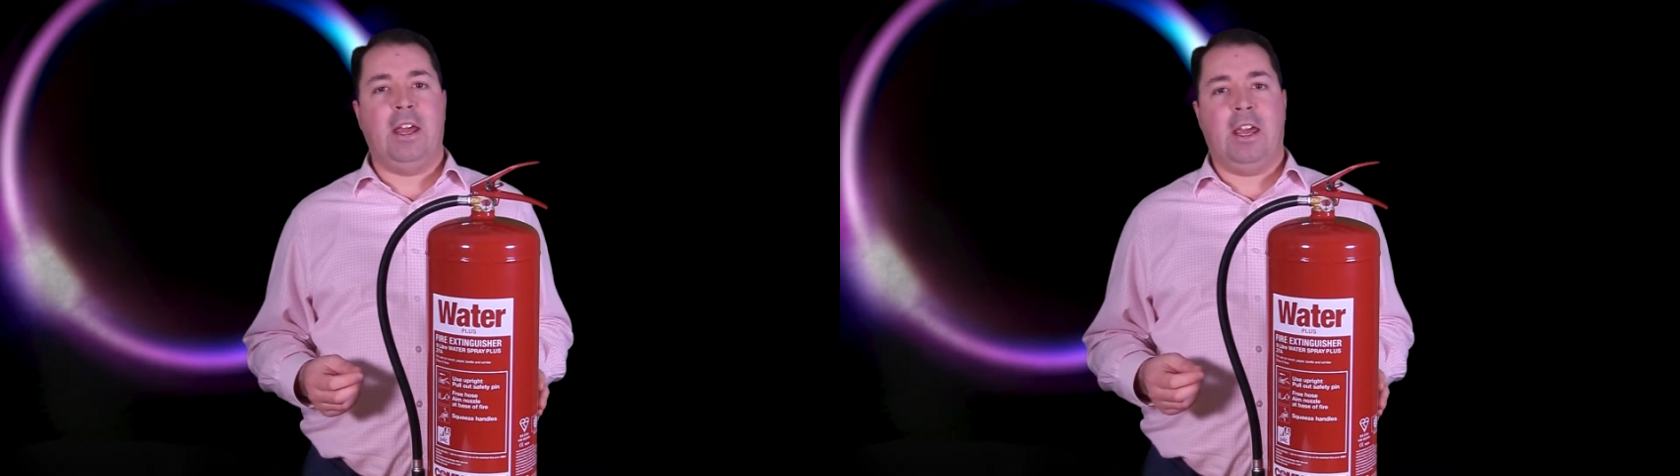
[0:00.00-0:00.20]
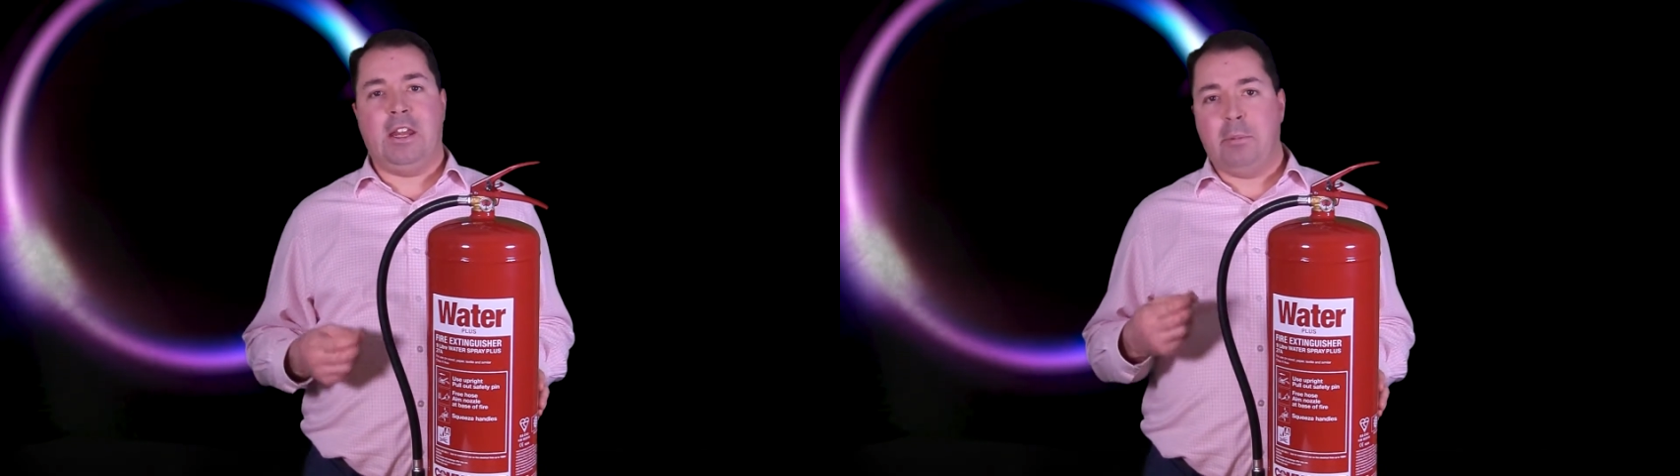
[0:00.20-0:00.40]

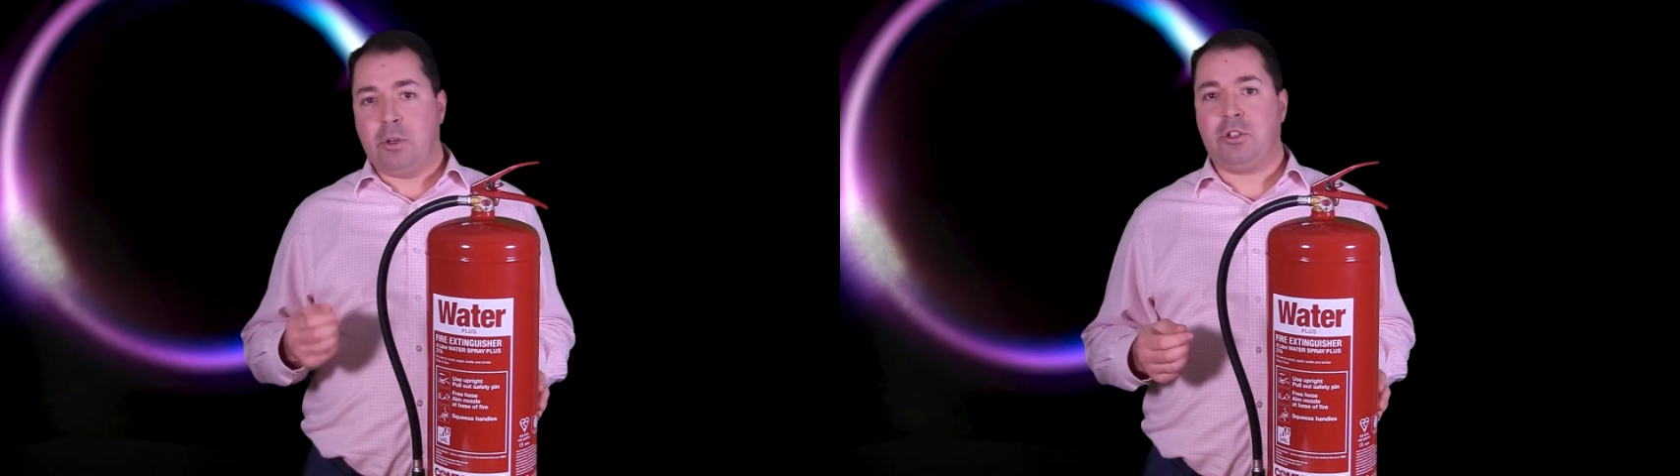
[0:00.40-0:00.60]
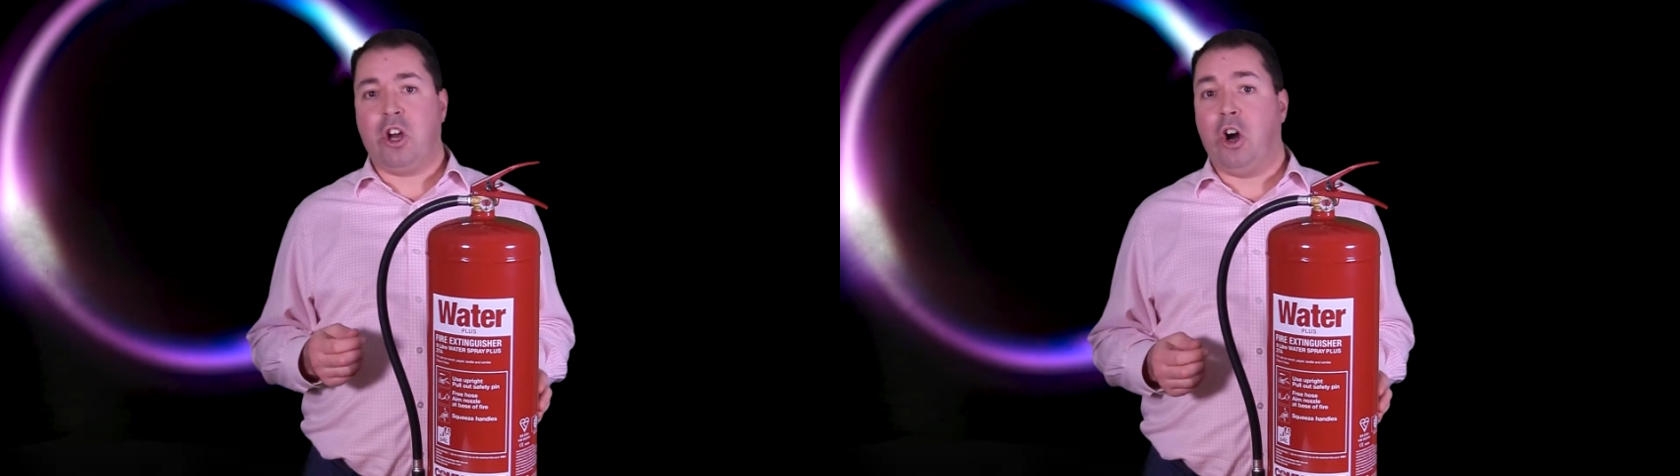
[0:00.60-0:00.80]
in the
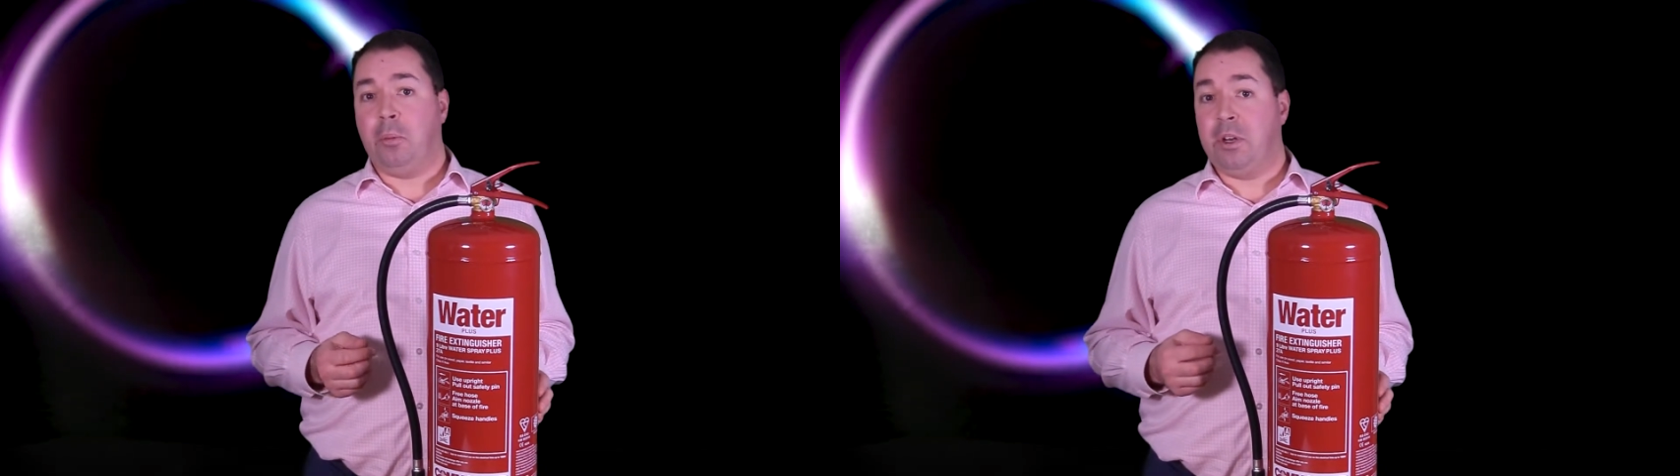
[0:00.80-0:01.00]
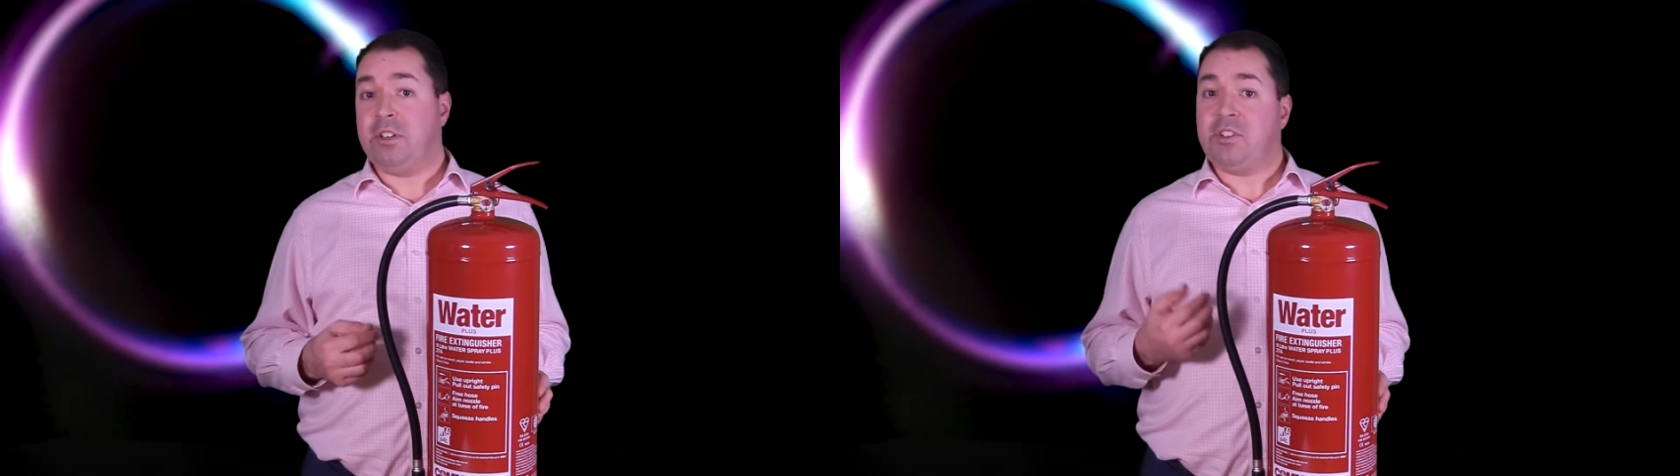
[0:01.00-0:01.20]
most
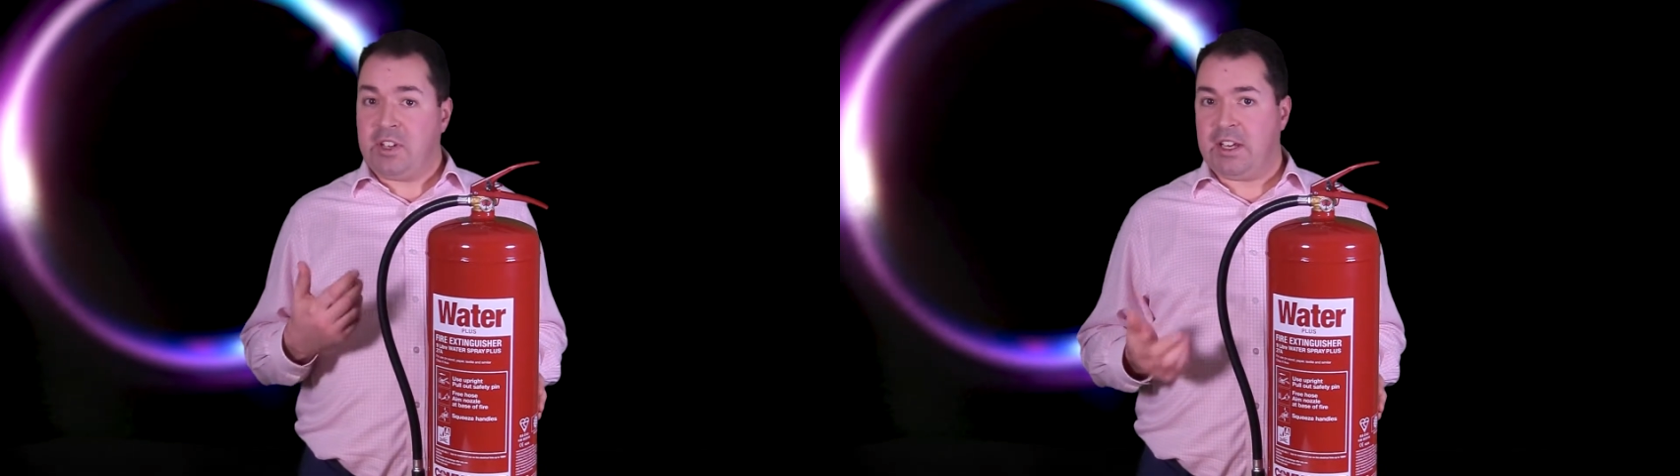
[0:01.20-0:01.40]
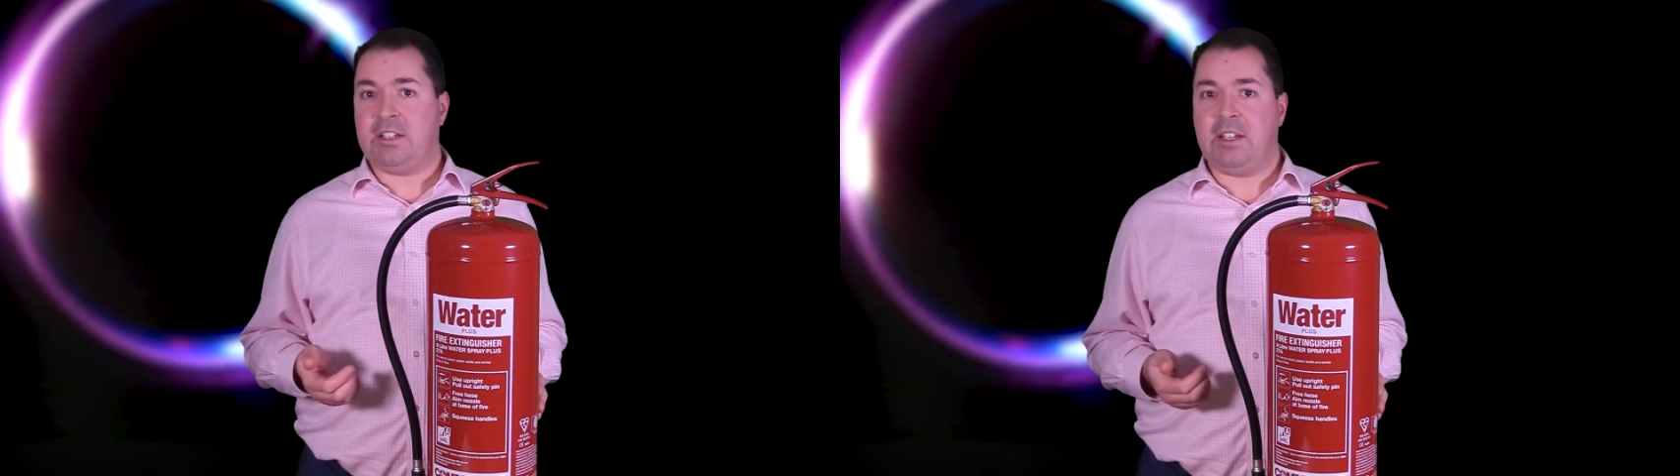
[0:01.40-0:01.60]
common
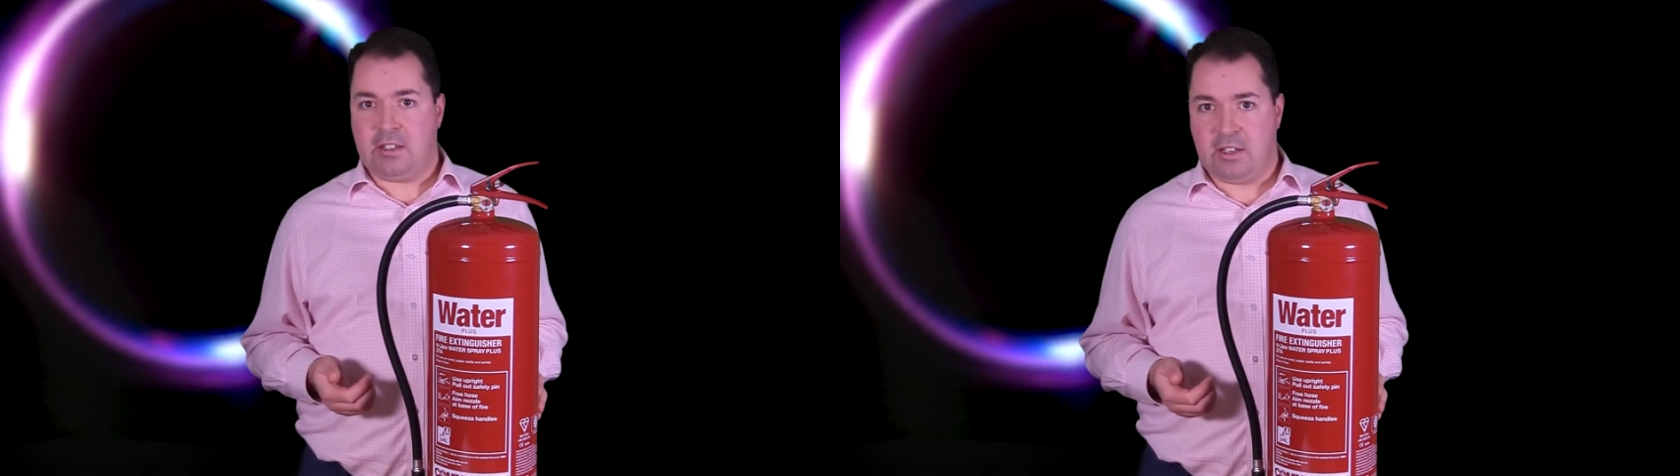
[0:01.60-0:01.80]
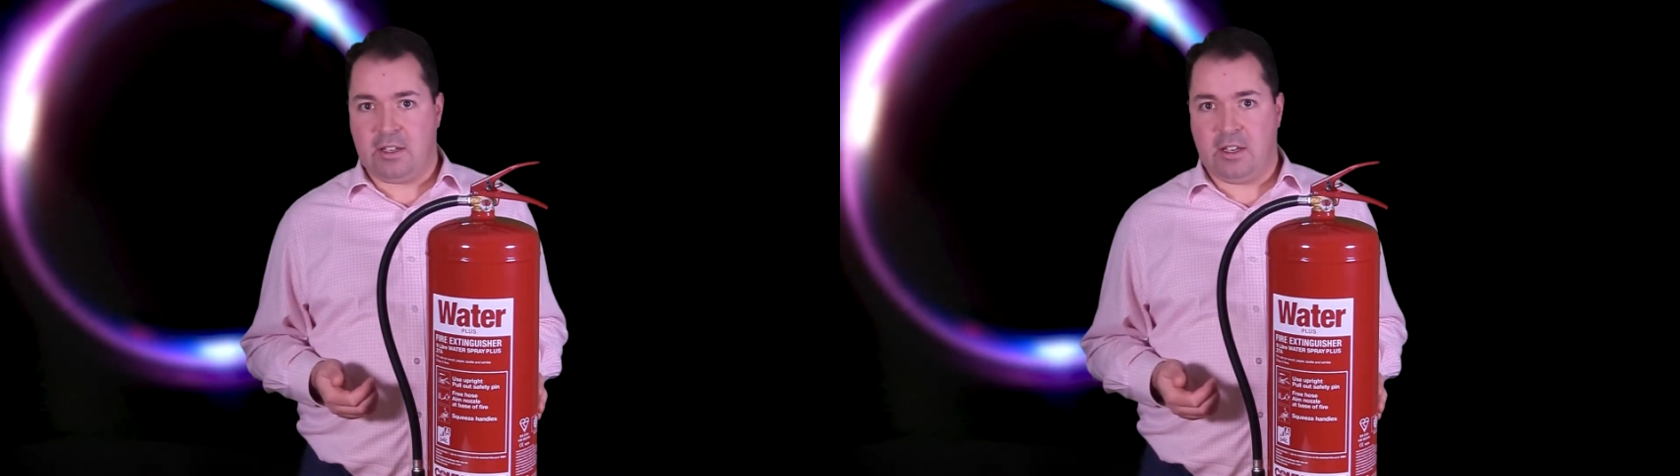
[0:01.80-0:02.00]
6
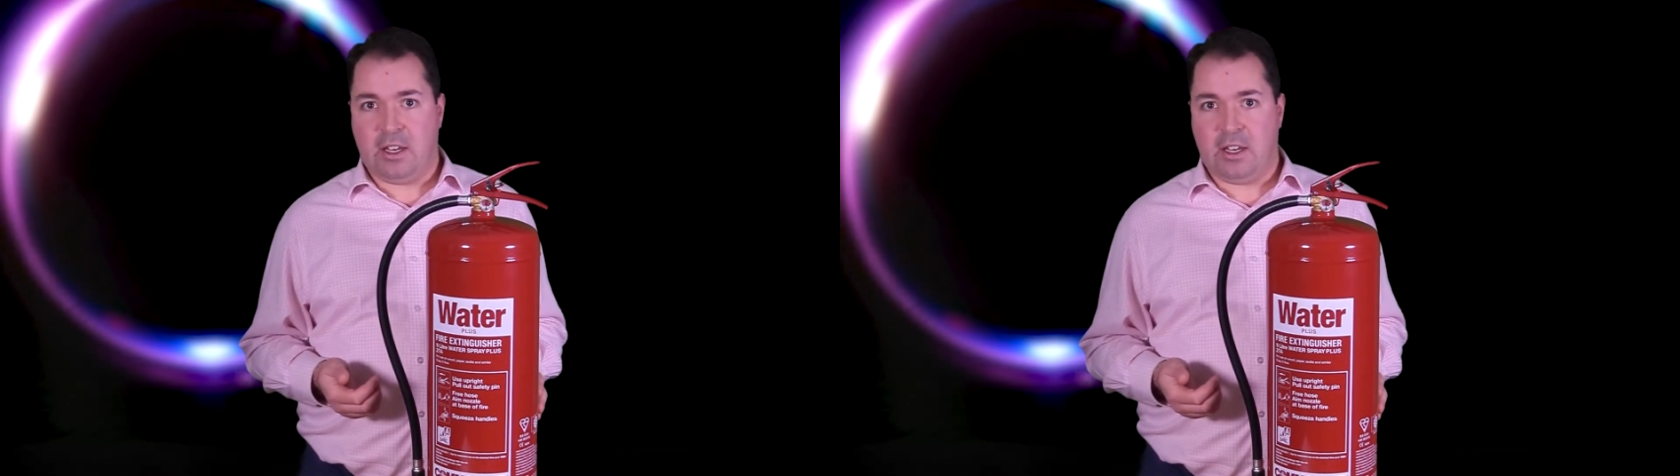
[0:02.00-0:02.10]
litre